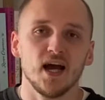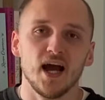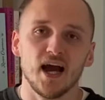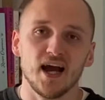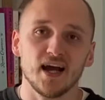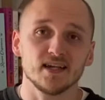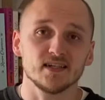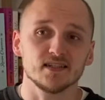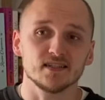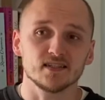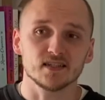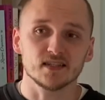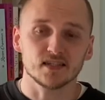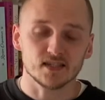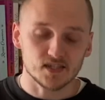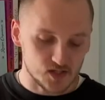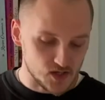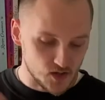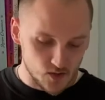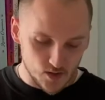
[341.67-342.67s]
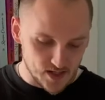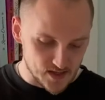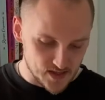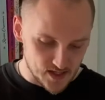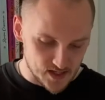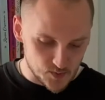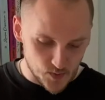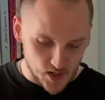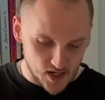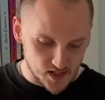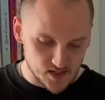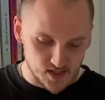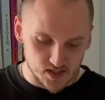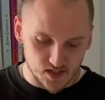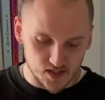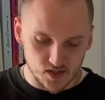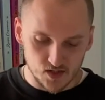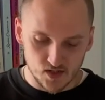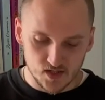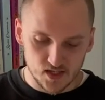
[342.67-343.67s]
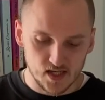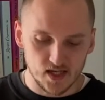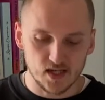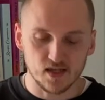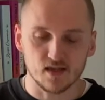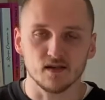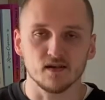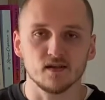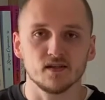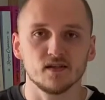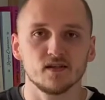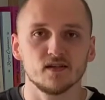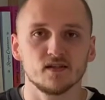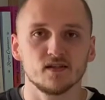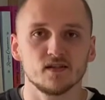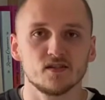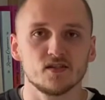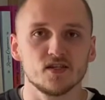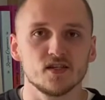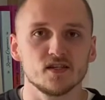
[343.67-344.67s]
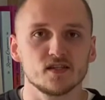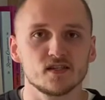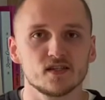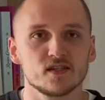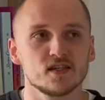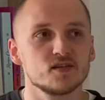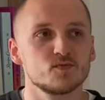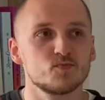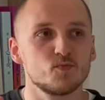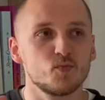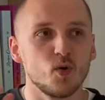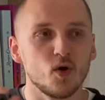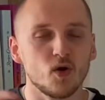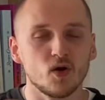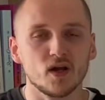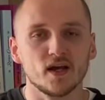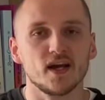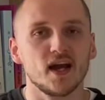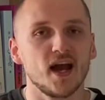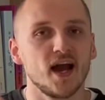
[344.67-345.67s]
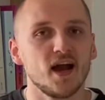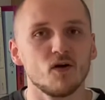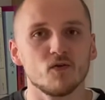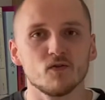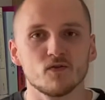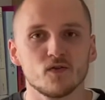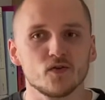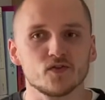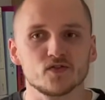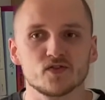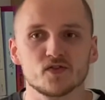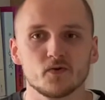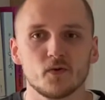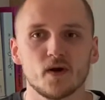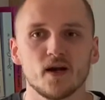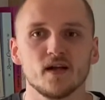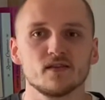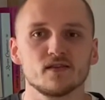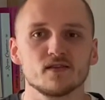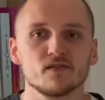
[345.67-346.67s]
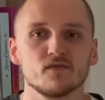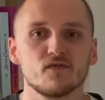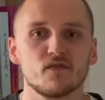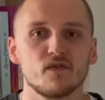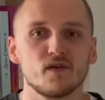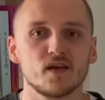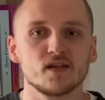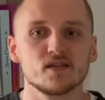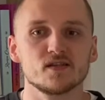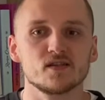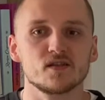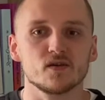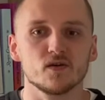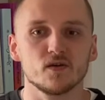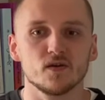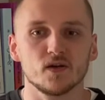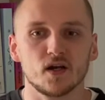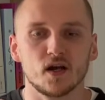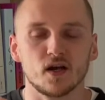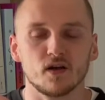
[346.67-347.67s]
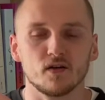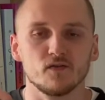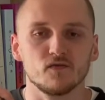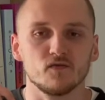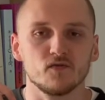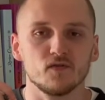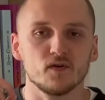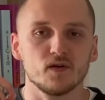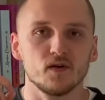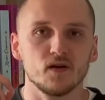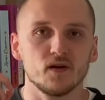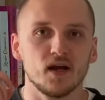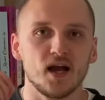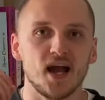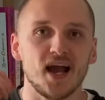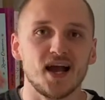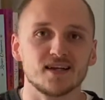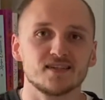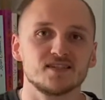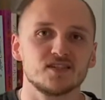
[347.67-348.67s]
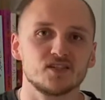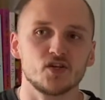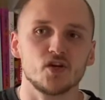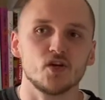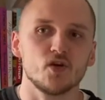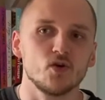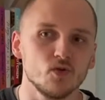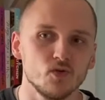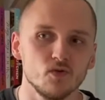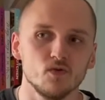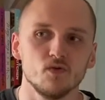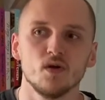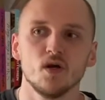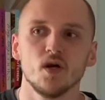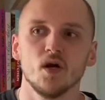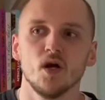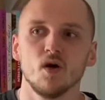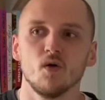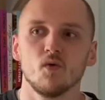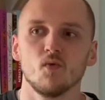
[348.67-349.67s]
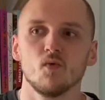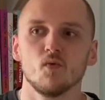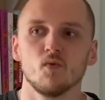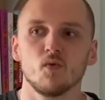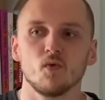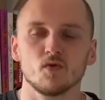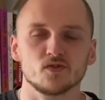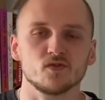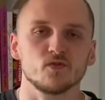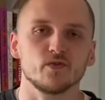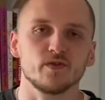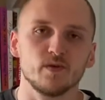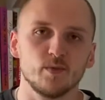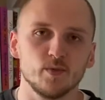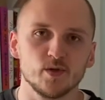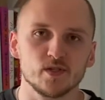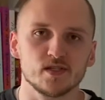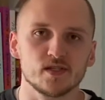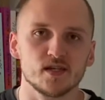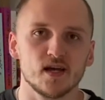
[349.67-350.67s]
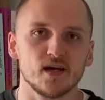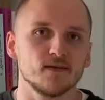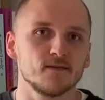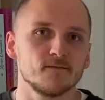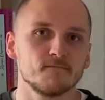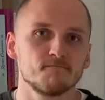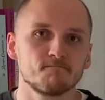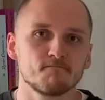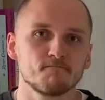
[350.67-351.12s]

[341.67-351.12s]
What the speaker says: And so in this passage, you see that Jesus is pulling out those threads of things that kind of add to what's already been said